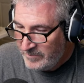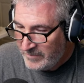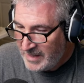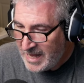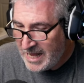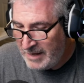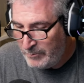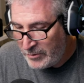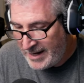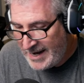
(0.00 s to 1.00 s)
Hey,
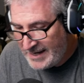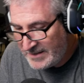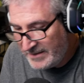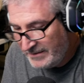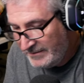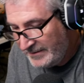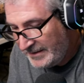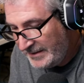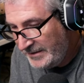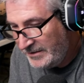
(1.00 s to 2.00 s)
Brass.
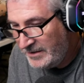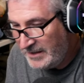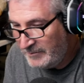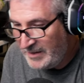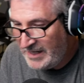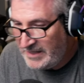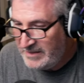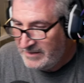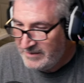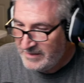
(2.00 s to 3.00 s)
How you doing, man?
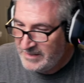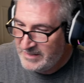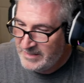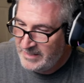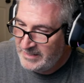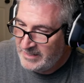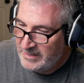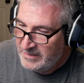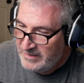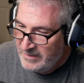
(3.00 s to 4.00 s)
Hello. Nice seeing you.
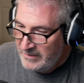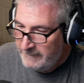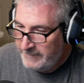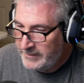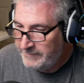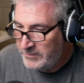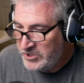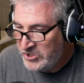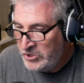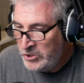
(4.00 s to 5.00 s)
Hello. Fish for
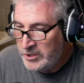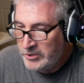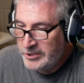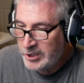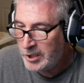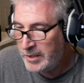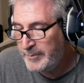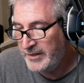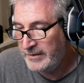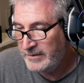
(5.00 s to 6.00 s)
snook or
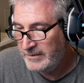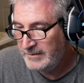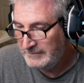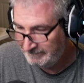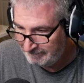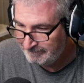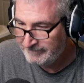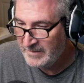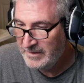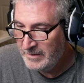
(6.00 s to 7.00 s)
tarpon? Hello, hello,
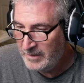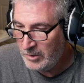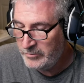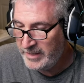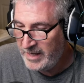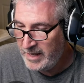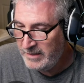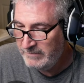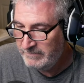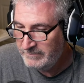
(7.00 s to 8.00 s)
hello. Okay.
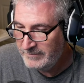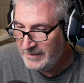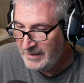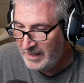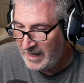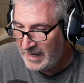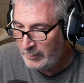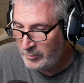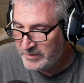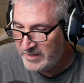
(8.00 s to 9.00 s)
I
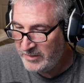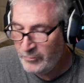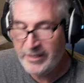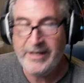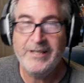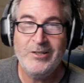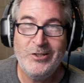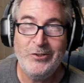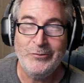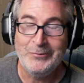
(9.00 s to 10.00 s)
will see what I can
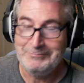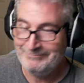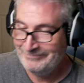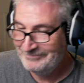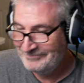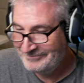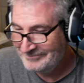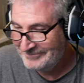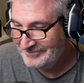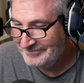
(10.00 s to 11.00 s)
do.
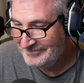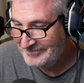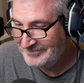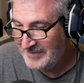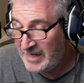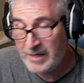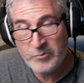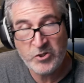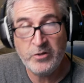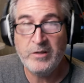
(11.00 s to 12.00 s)
And I'm
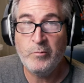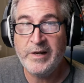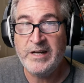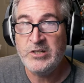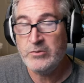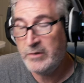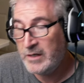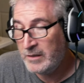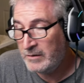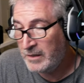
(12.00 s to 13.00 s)
sure that when I do it,
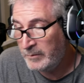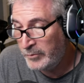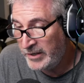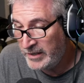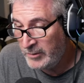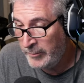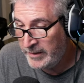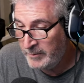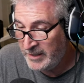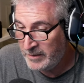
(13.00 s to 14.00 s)
I'll bring you
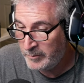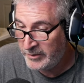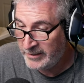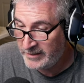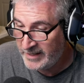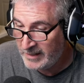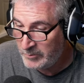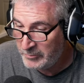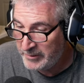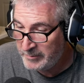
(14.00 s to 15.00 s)
with me. I'll bring a
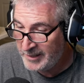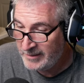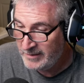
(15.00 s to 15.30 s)
camera with me.